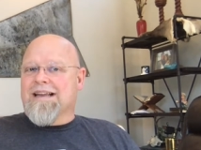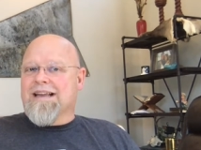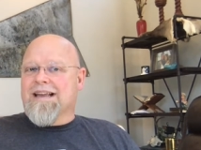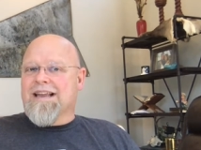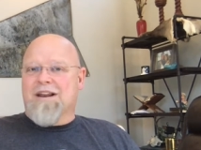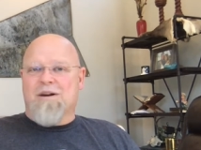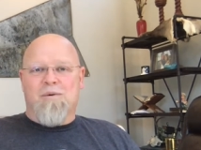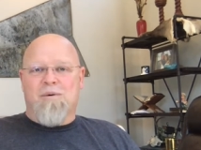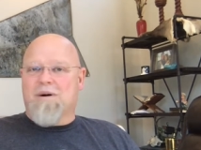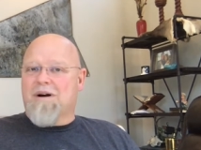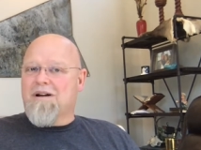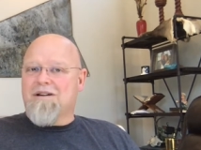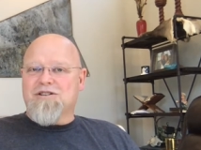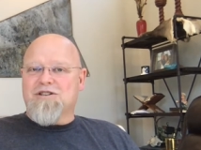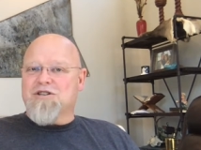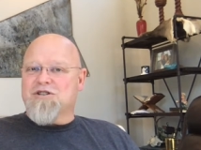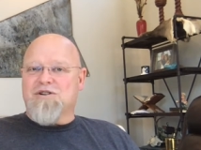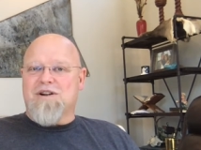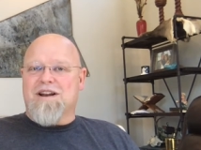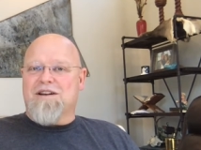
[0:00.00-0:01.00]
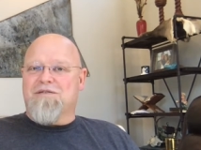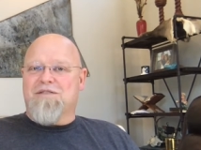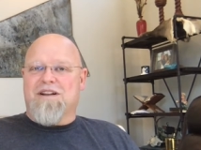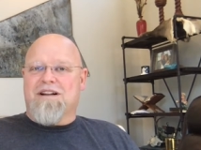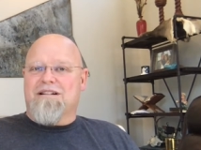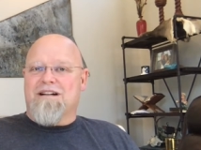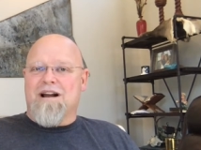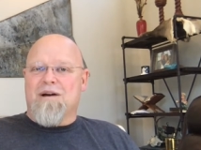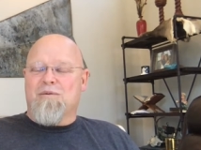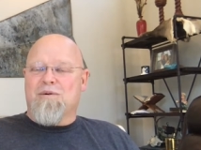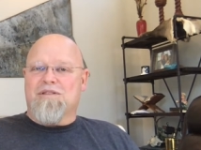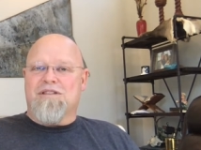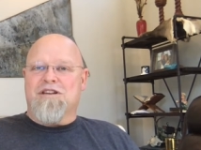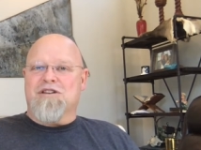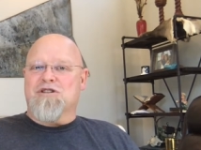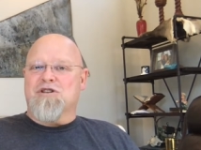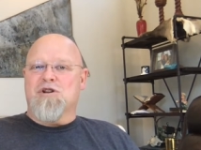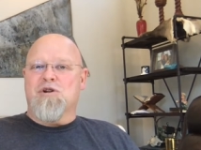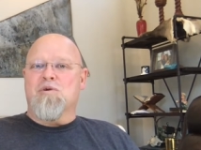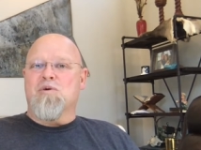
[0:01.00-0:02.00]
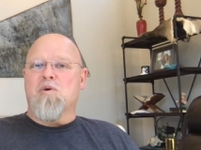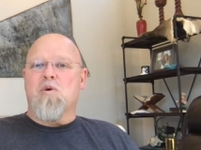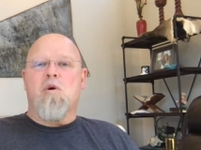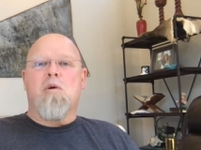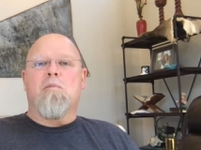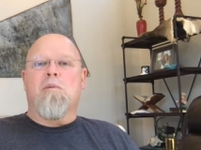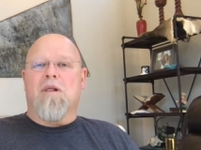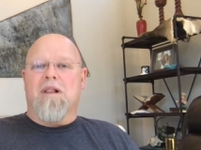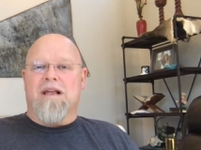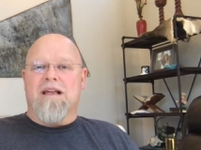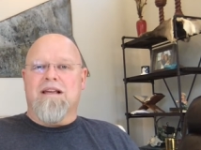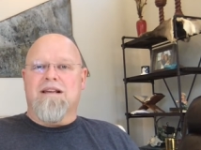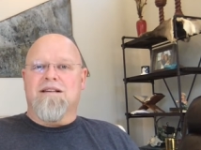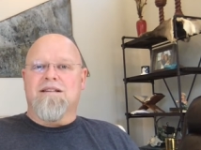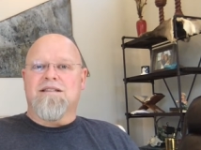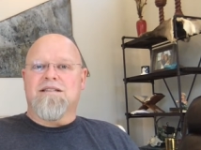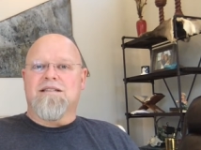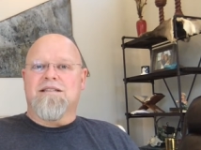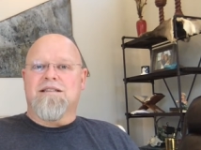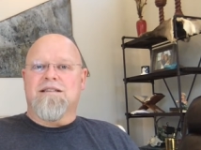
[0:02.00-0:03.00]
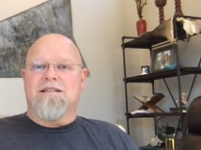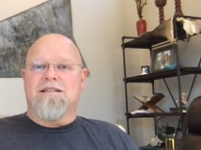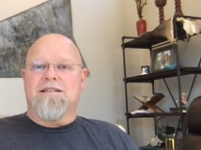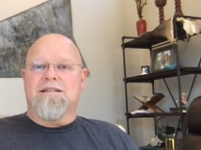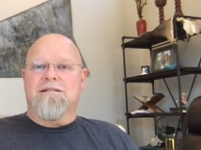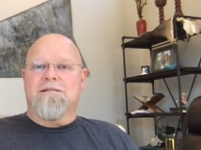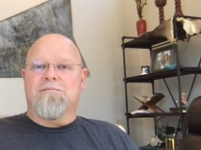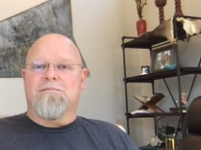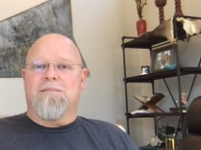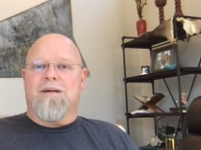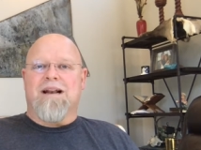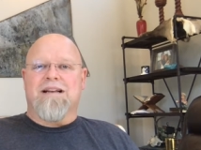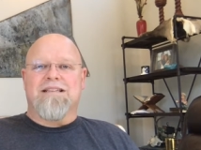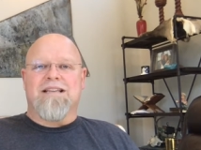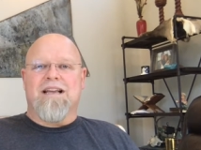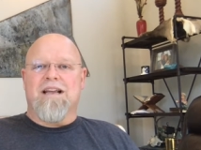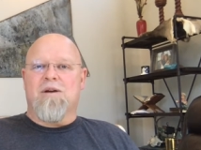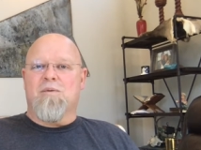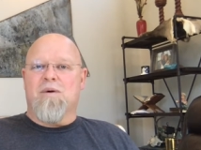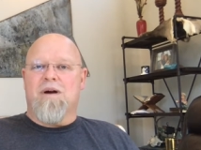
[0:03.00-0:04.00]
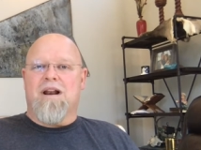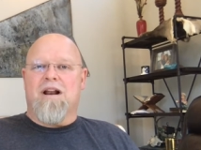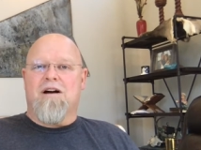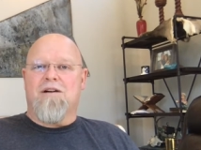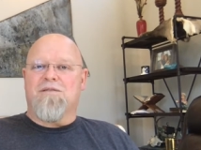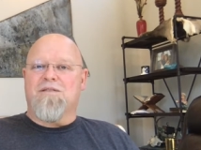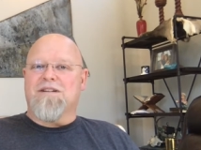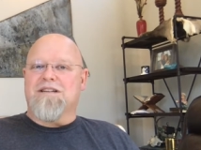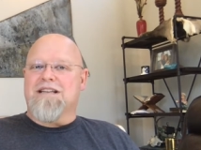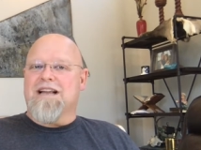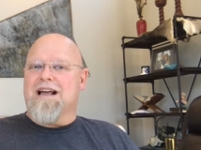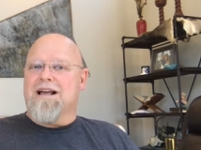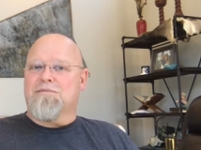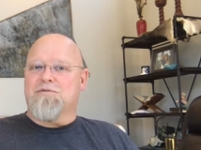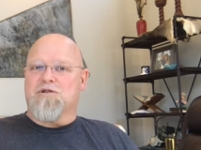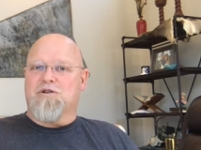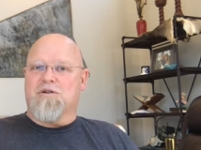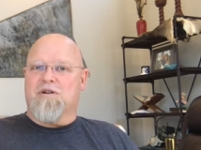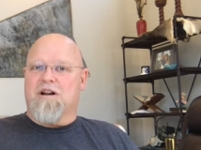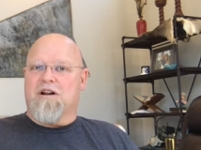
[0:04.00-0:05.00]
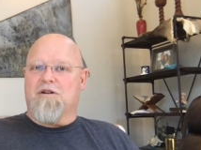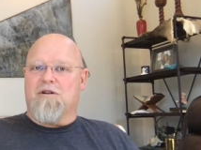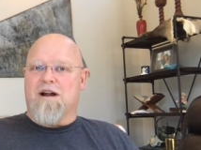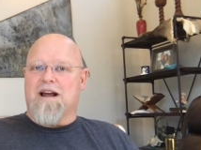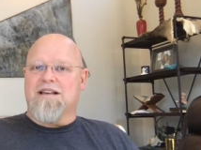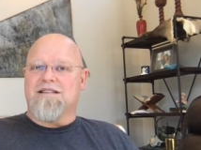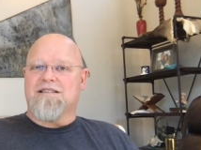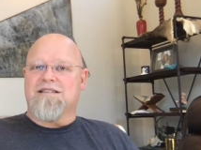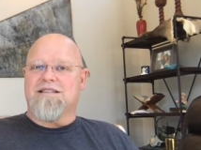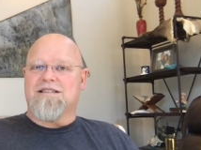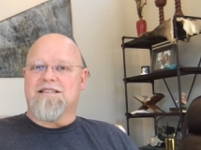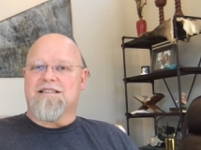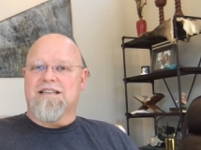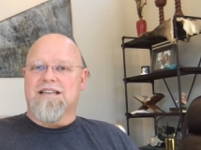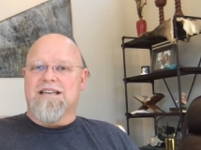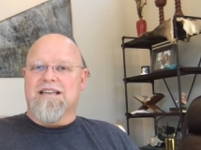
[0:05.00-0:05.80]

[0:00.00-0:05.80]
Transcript: you know, we're all just trying to figure out what this new normal is. But I tell you what, oftentimes during crisis,